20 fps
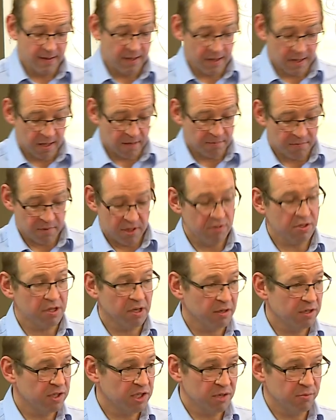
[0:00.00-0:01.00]
um, using
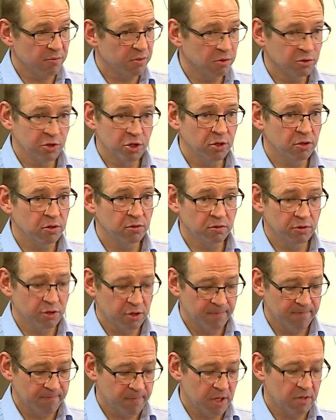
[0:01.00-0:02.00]
only simple
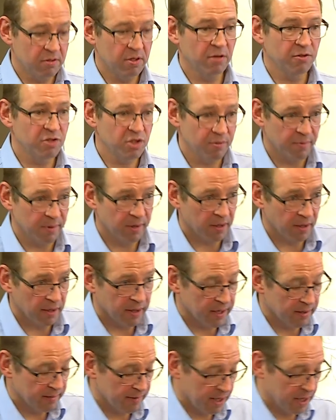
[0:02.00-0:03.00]
tools, who don't
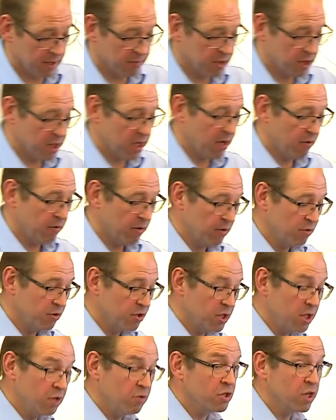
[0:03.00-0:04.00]
supply any
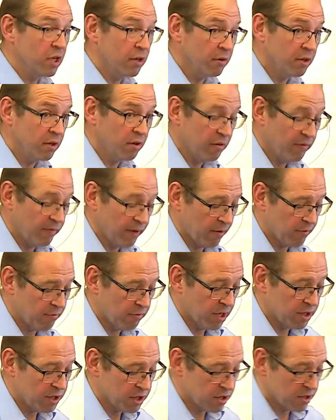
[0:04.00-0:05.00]
materials, usually who are not VAT
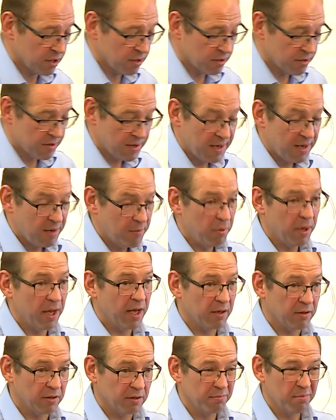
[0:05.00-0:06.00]
registered,
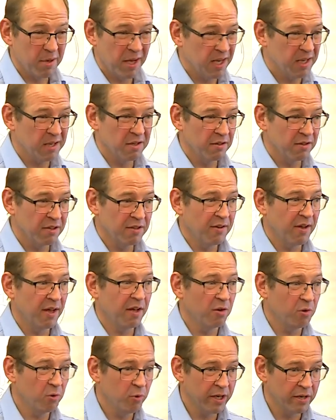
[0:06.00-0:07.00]
pay on, paid on a
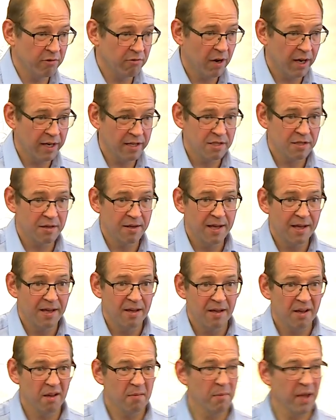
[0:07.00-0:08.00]
day or week rate,
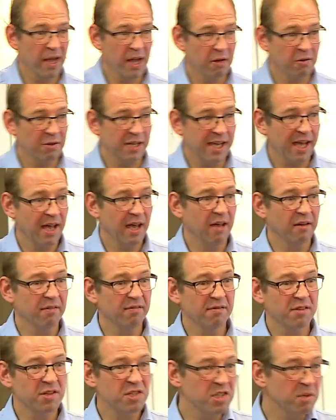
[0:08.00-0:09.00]
and may only
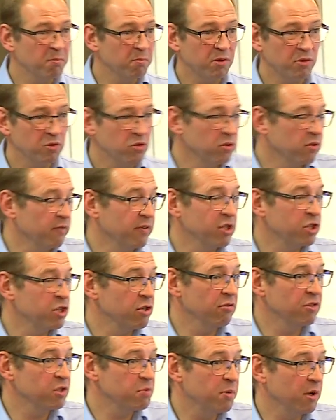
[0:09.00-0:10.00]
have a simple sort of
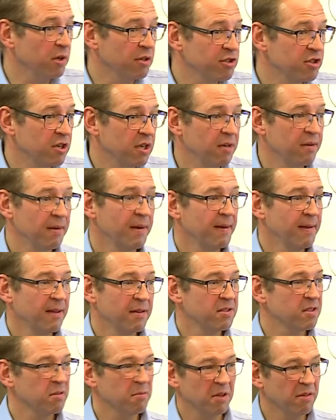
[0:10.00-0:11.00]
insurance policy,
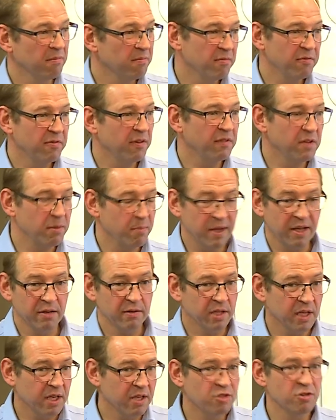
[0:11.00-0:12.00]
something like a
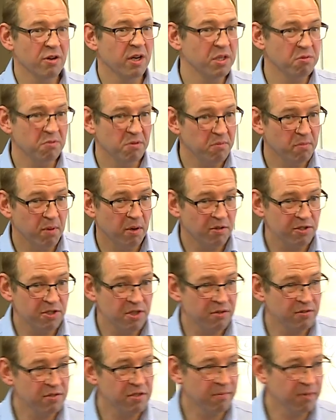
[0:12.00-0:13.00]
£50 a year tradesman
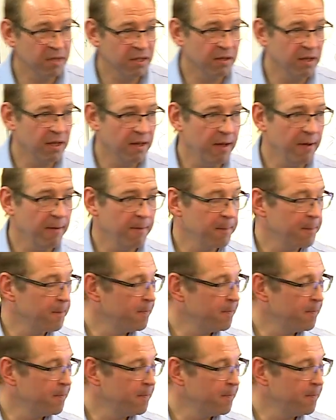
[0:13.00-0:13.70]
policy or something like that.